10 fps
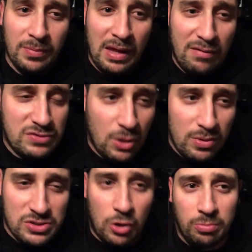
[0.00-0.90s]
If
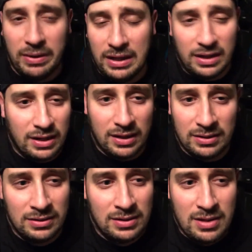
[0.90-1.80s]
someone told me that
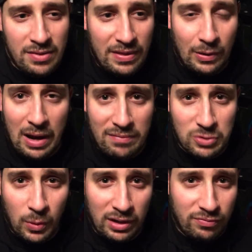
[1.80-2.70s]
I would have to
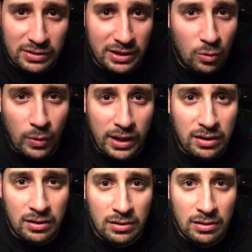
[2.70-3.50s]
wait for like a week,